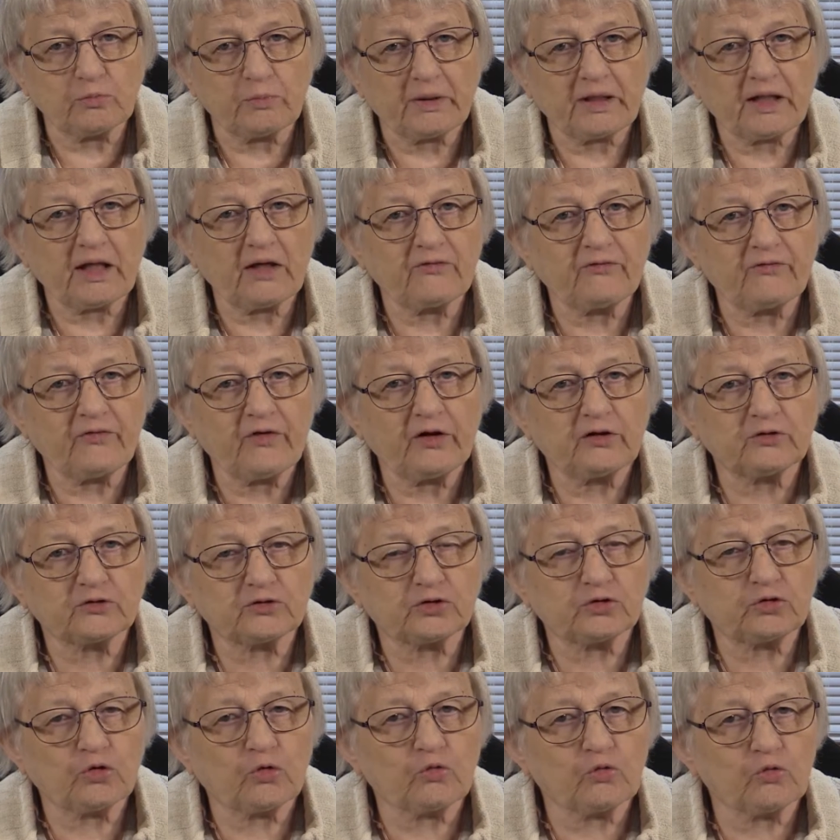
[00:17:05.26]
but I felt
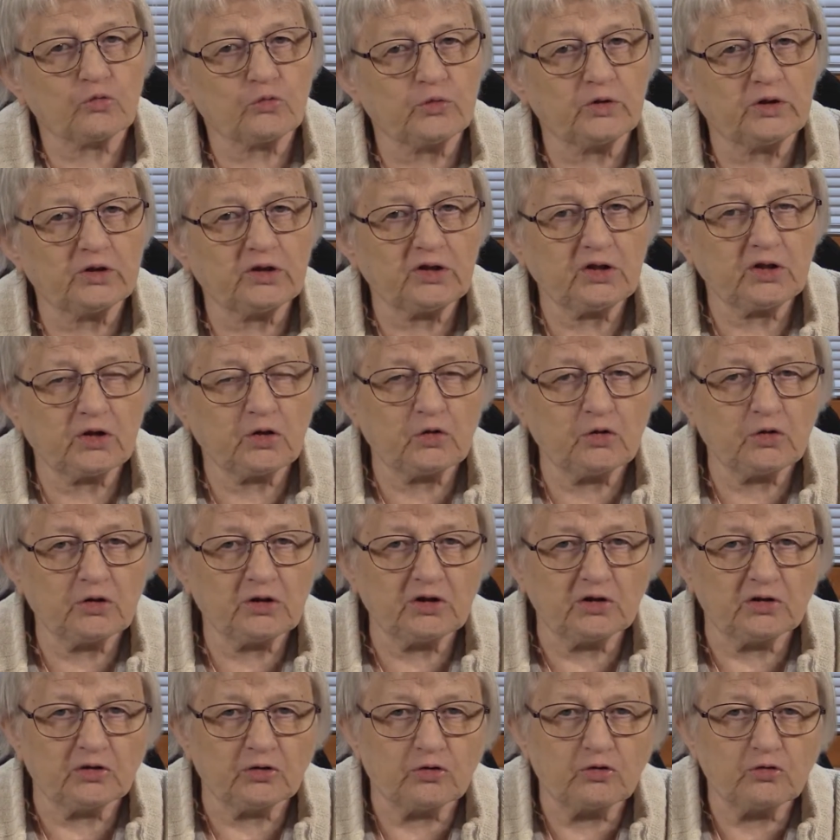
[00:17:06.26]
so really
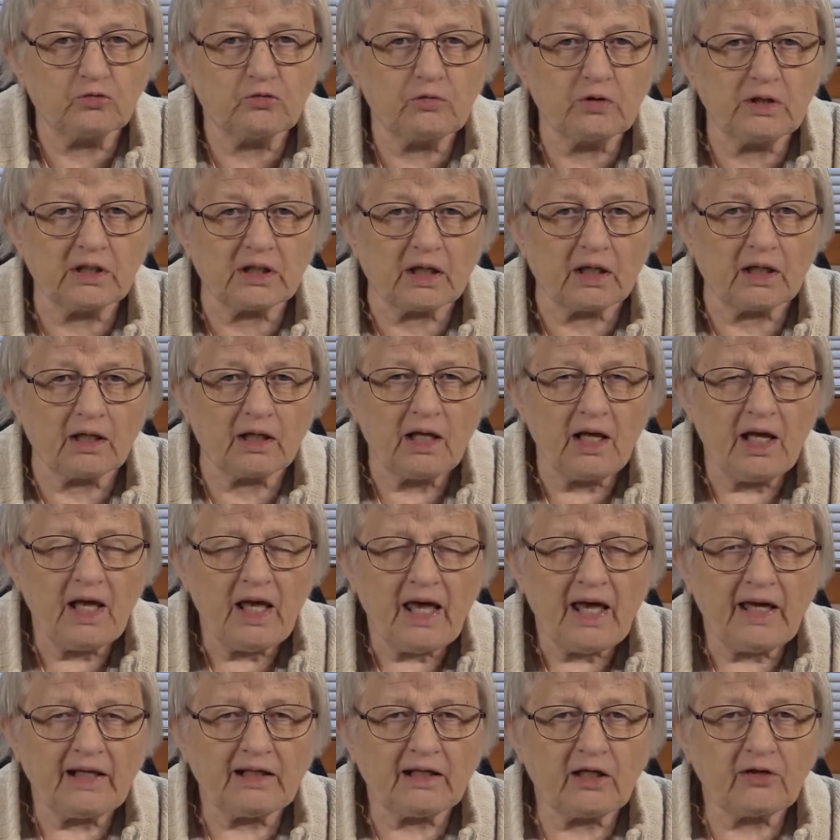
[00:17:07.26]
good in doing it.
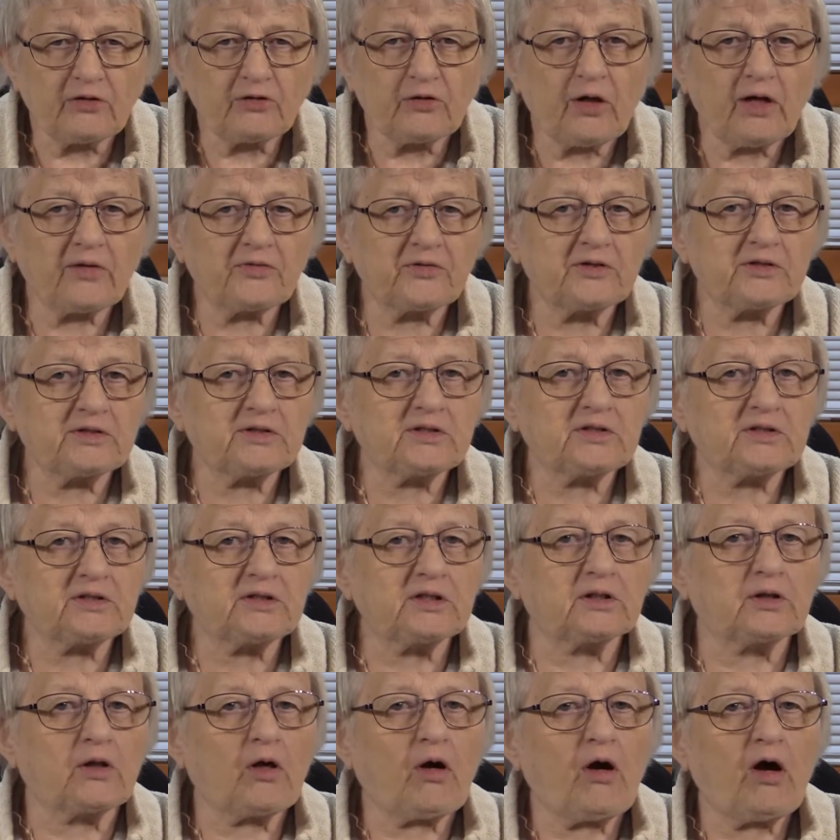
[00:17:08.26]
And I thought this is
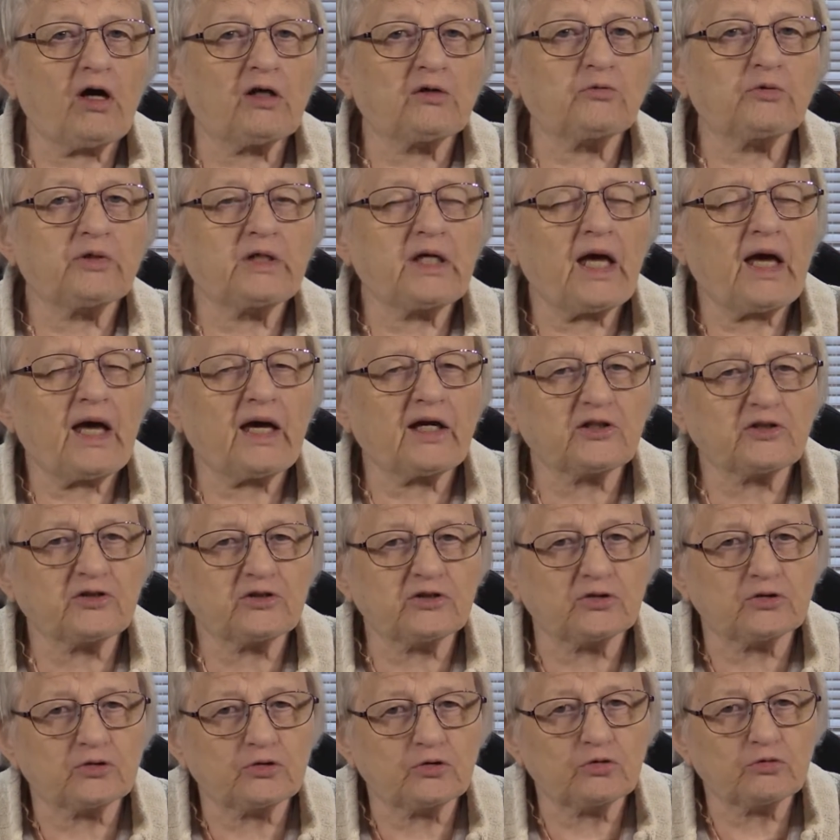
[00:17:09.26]
an odd
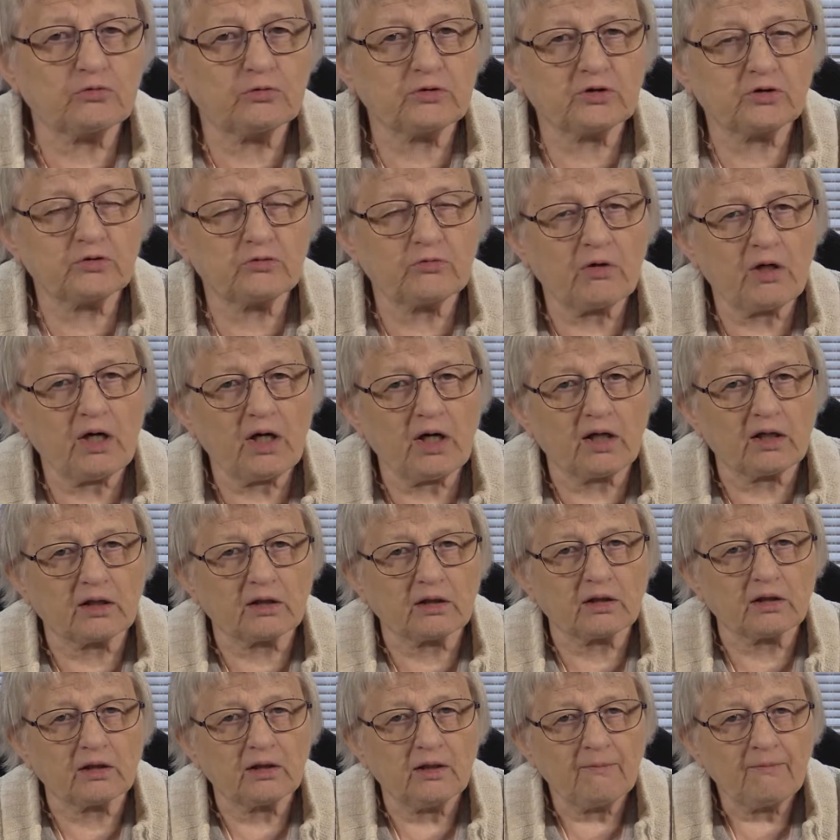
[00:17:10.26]
reaction to a
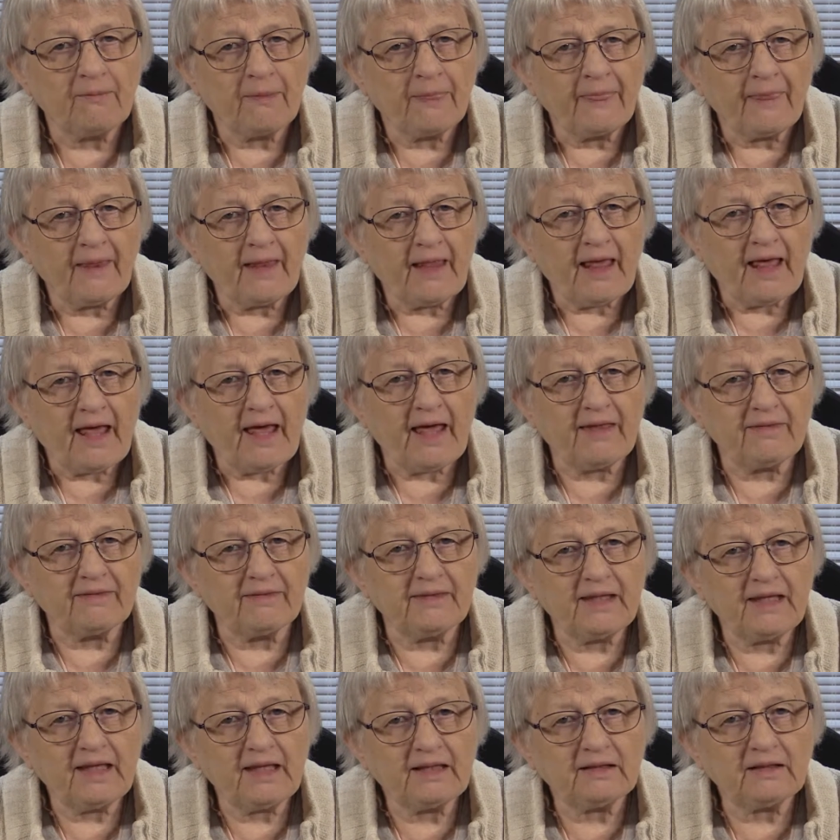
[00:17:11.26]
drug.
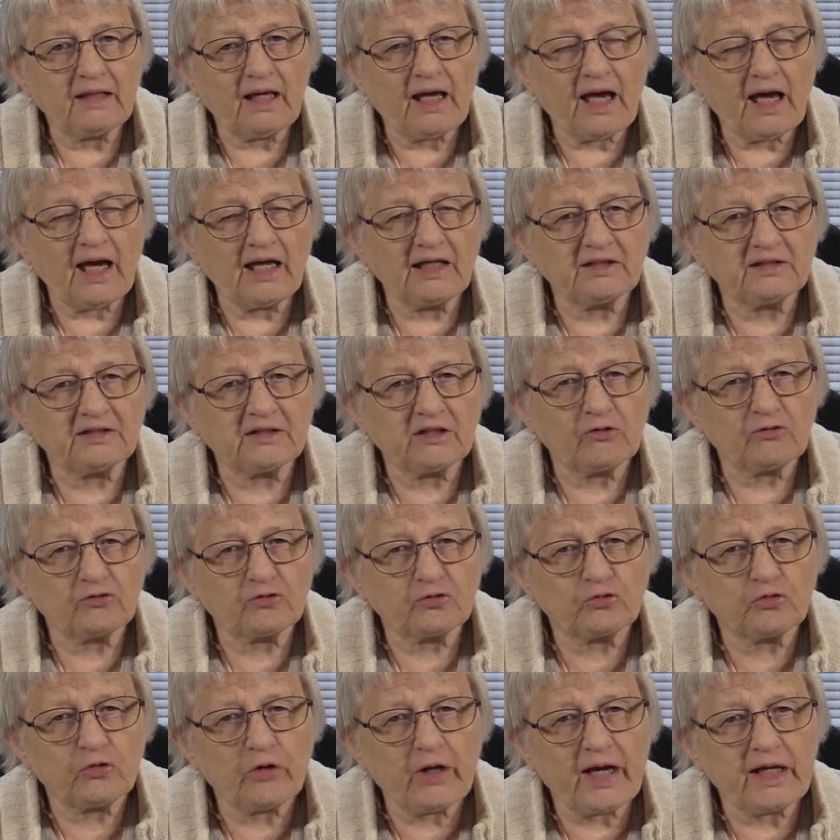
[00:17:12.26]
And then I
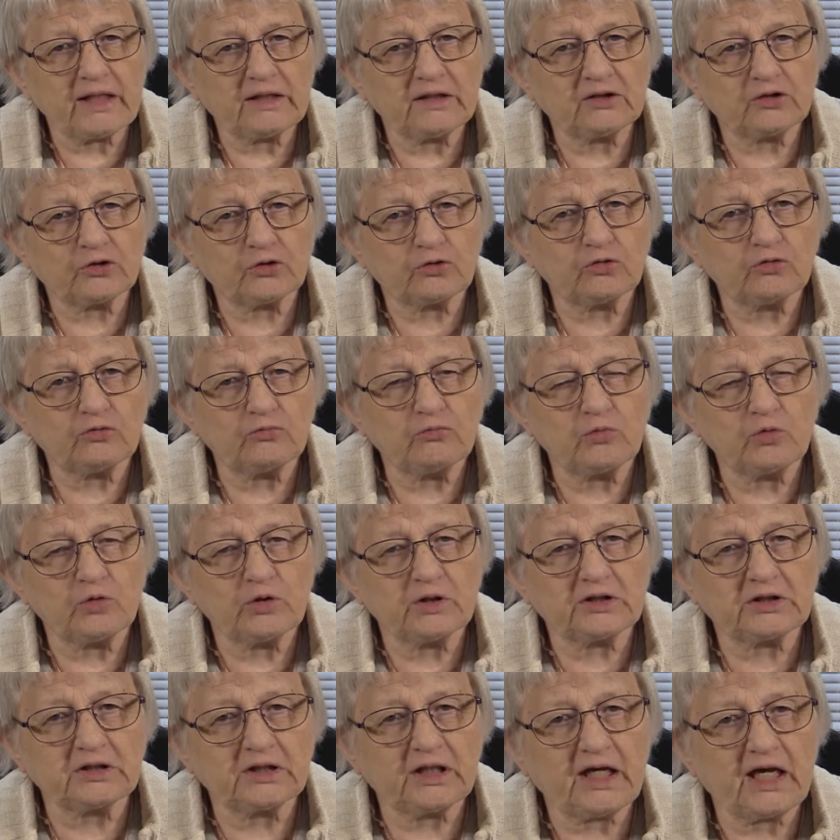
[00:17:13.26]
tried it two
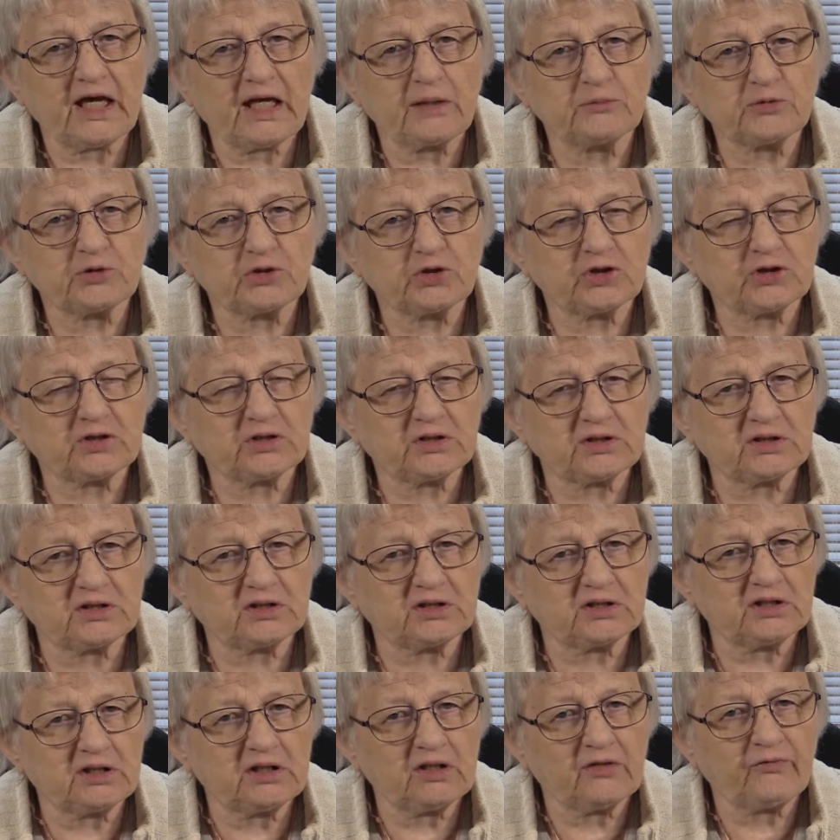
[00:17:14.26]
more times just to
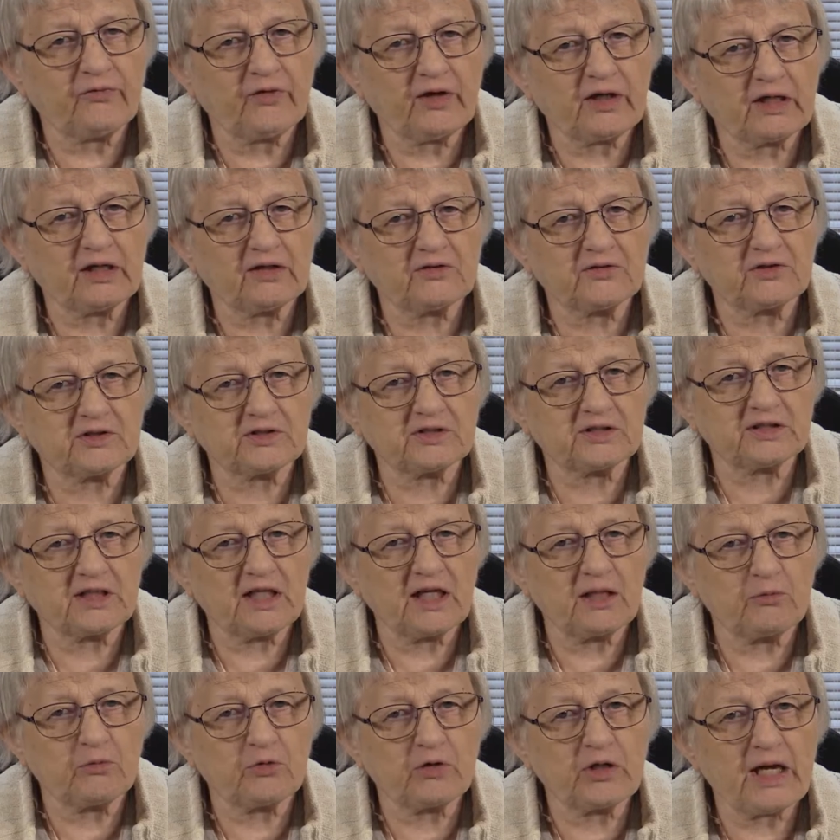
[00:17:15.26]
see if I got the
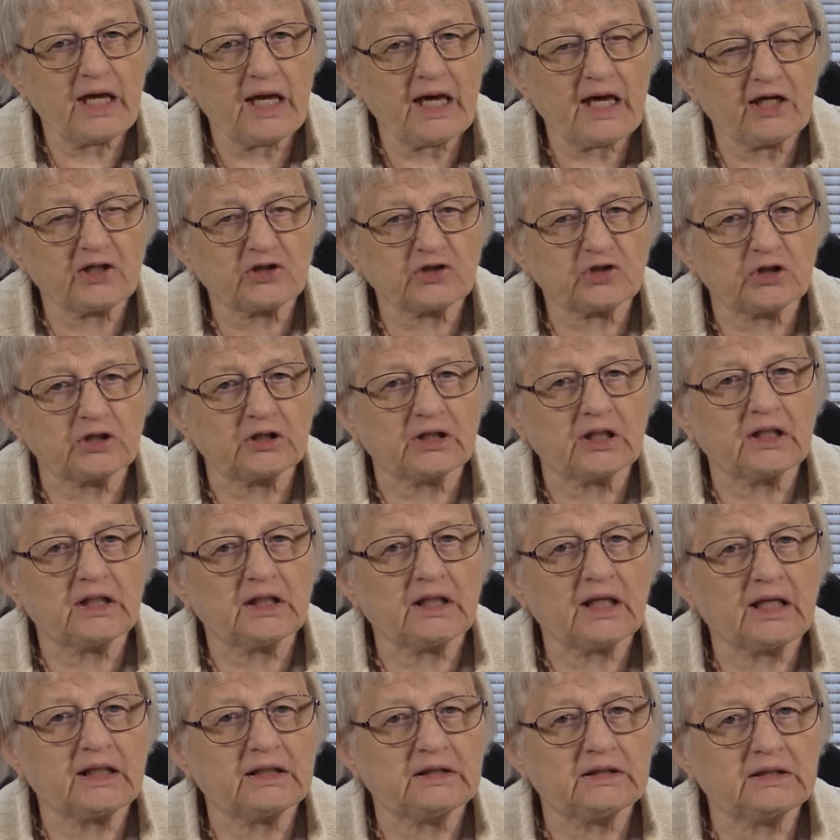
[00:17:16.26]
same reaction, and
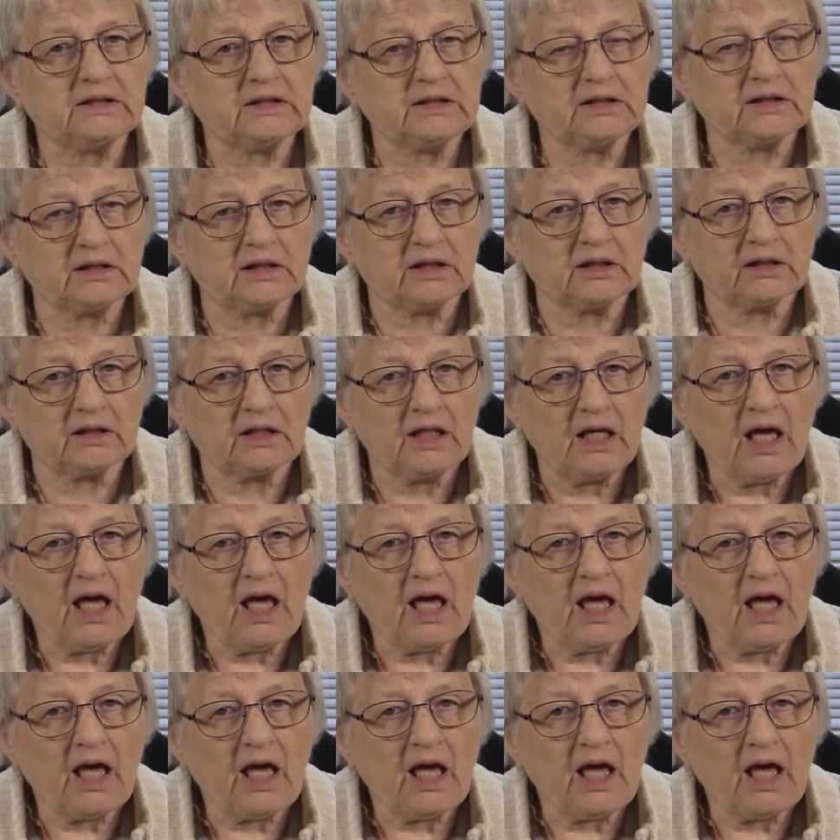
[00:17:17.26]
I did.